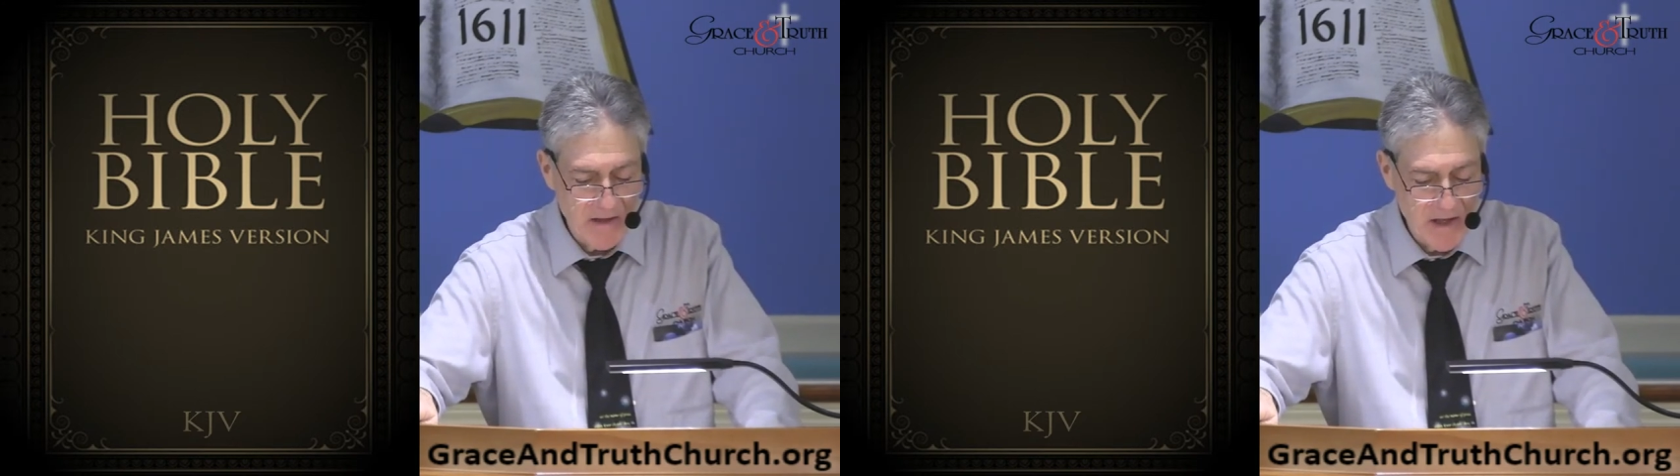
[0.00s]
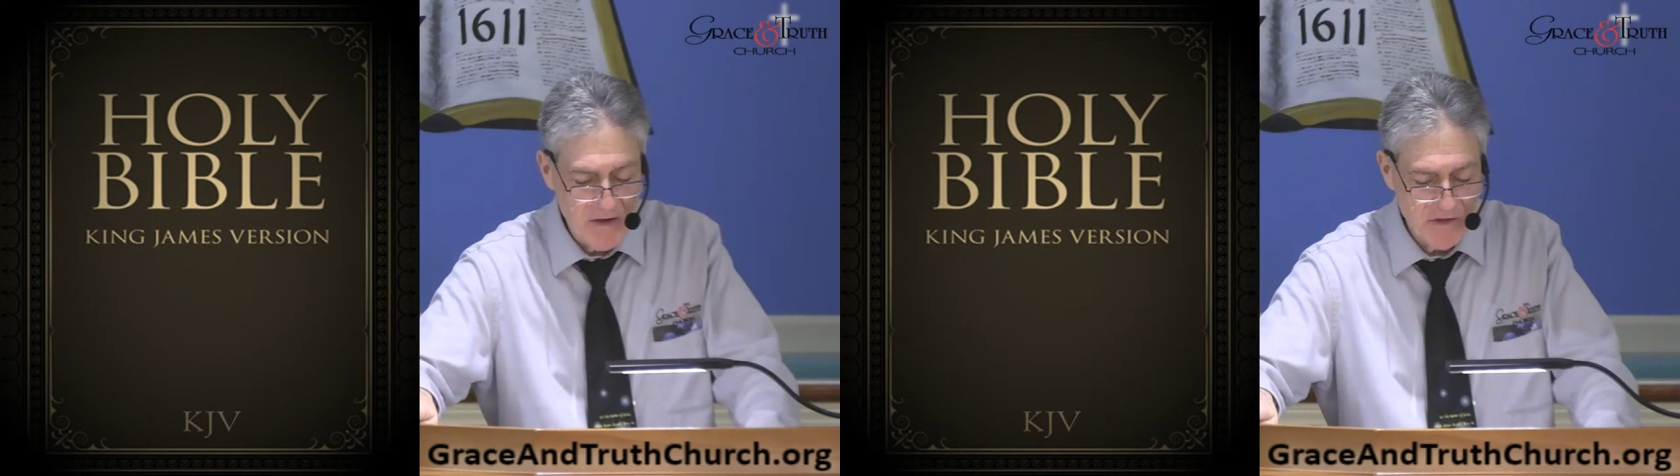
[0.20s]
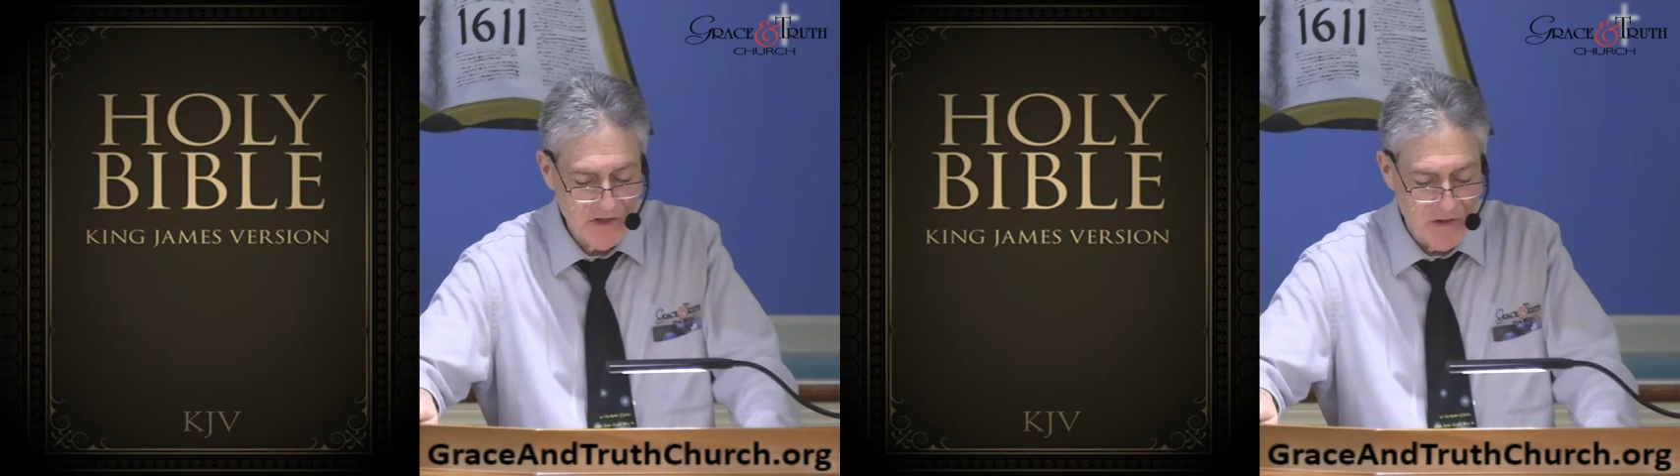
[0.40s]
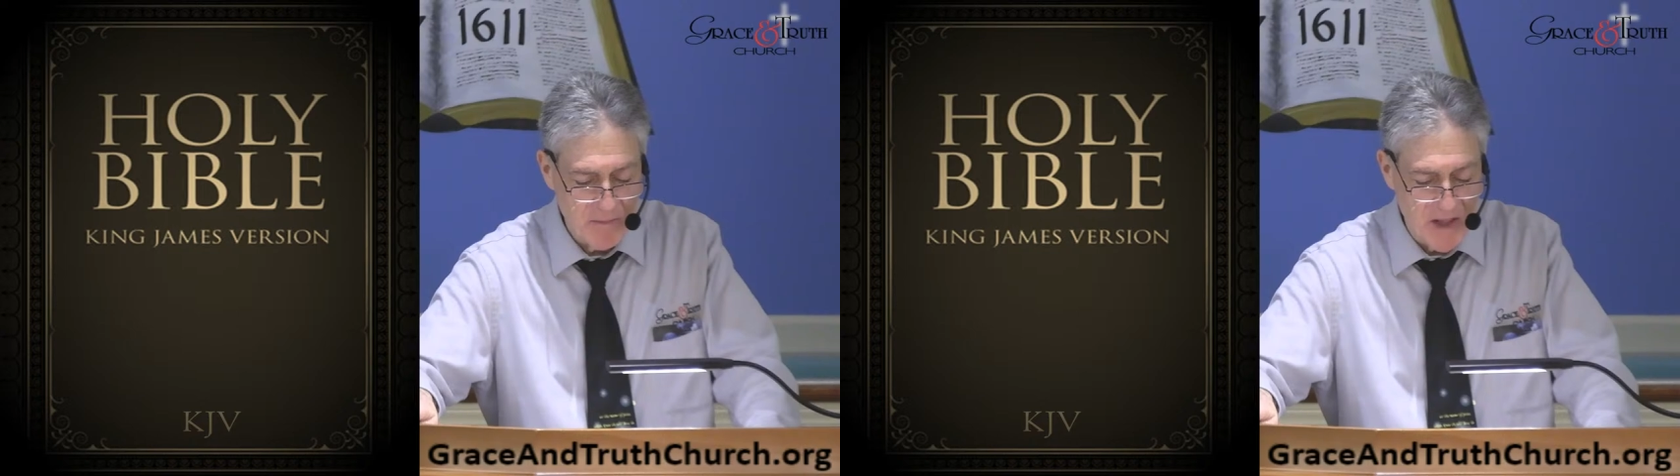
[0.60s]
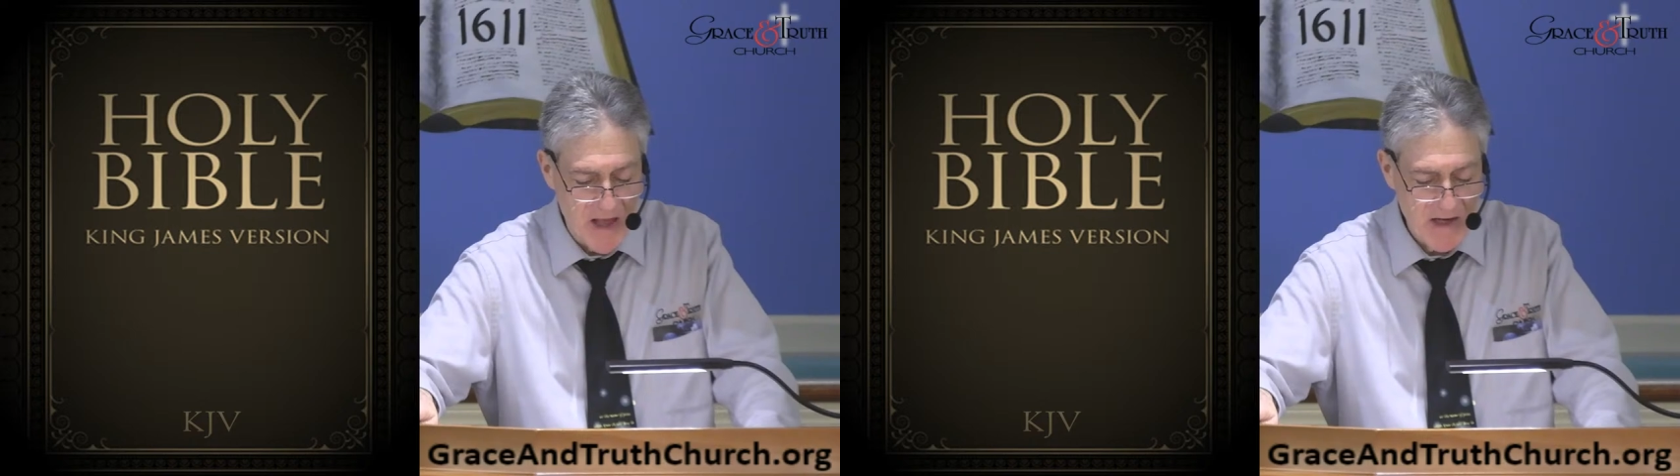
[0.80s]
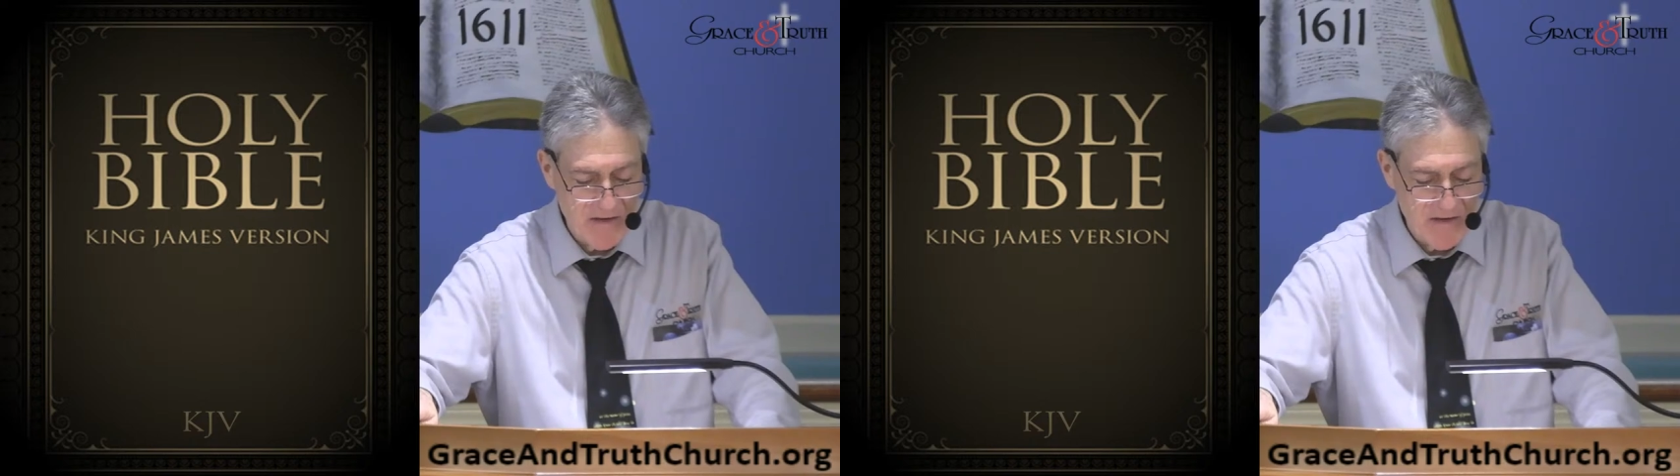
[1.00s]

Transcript: leaders of the blind.